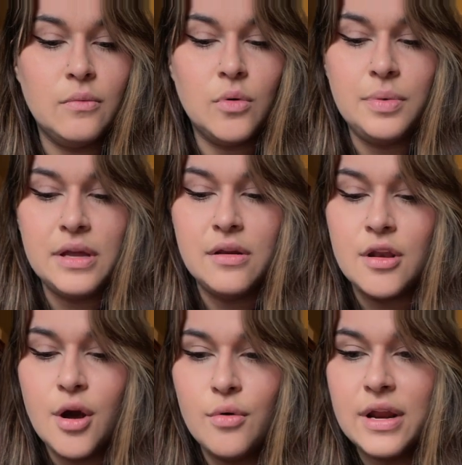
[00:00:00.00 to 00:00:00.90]
will be
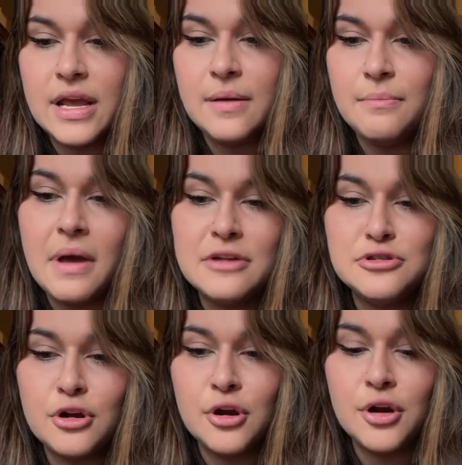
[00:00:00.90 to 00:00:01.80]
noted,
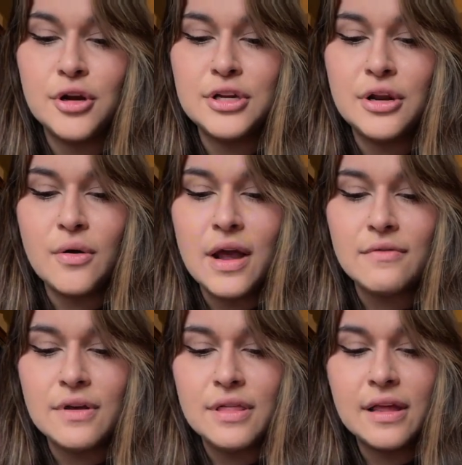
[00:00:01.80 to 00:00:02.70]
measured, you know,
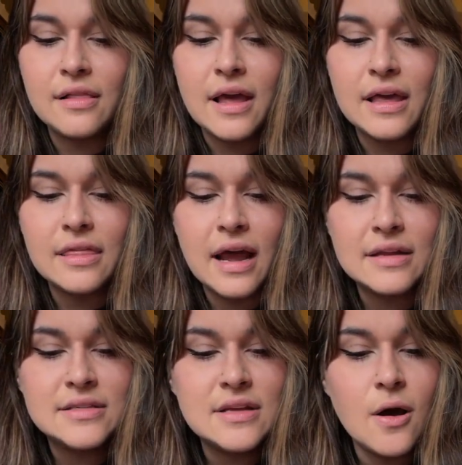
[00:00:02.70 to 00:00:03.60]
everything like
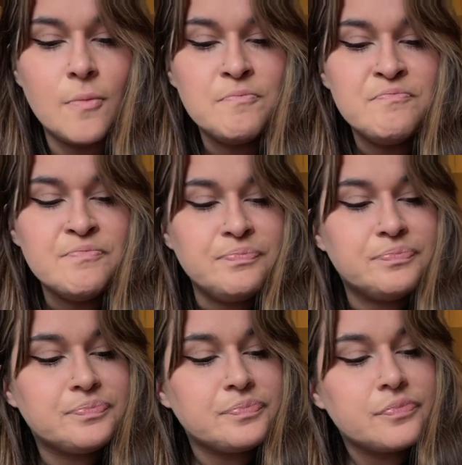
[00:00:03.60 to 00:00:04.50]
that. So,
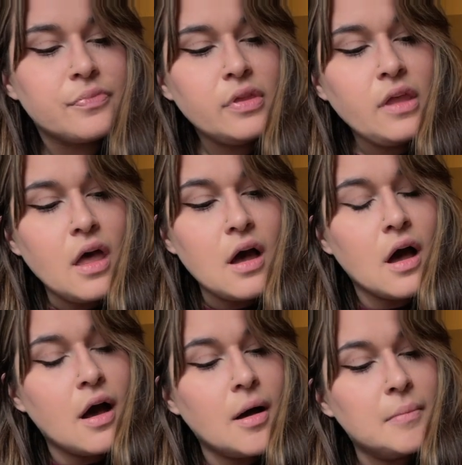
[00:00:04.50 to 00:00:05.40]

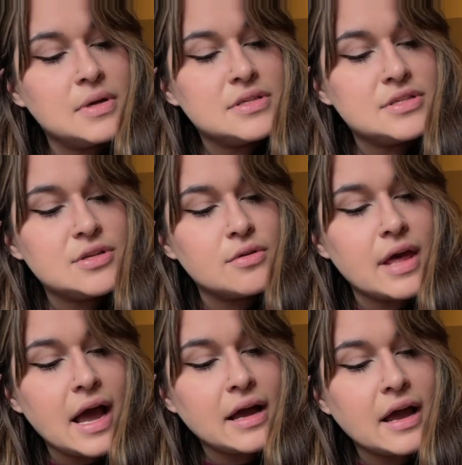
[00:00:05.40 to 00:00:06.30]
so
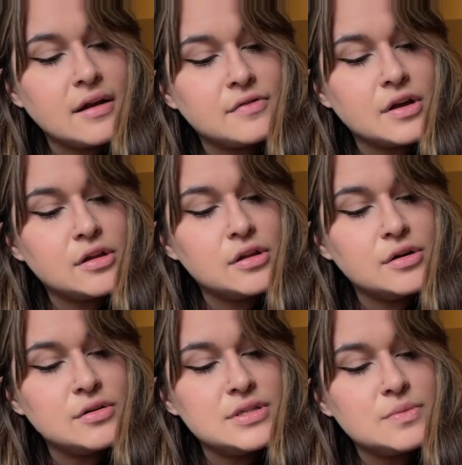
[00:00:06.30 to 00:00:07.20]
that kind of
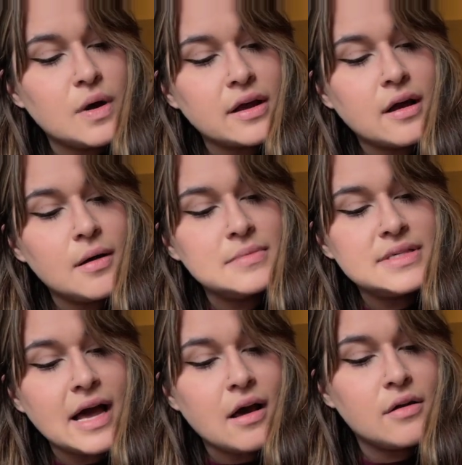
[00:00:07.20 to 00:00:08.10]
concludes what
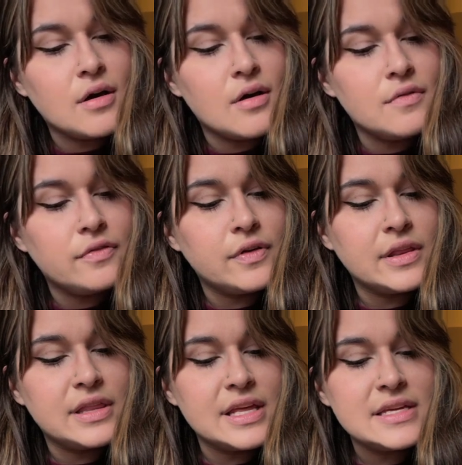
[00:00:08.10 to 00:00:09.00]
comes out of
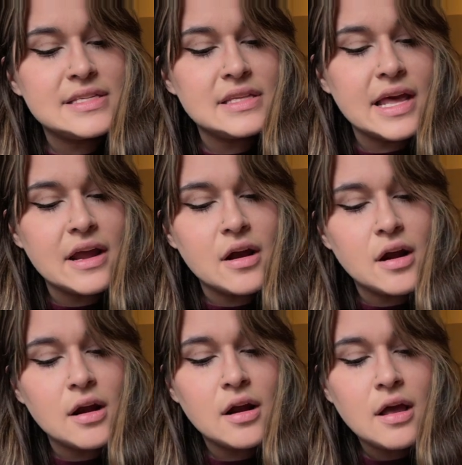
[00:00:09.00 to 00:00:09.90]
this
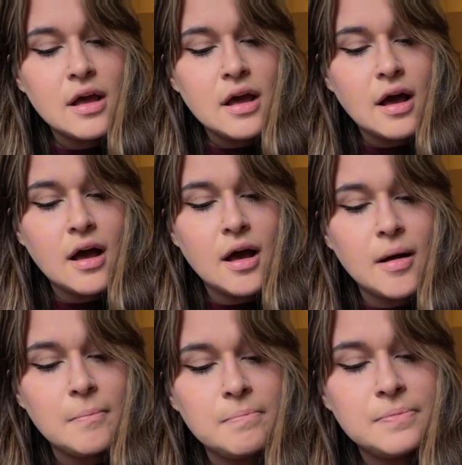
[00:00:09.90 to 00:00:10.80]
layer.
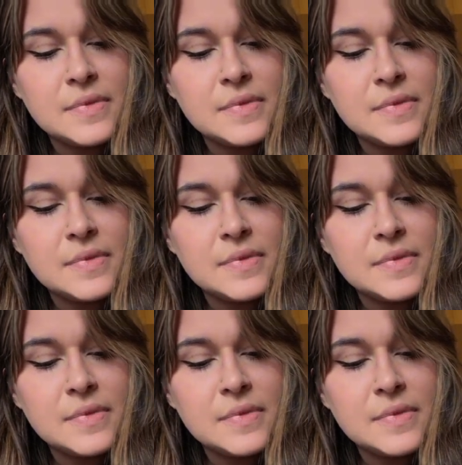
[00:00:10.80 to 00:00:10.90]
You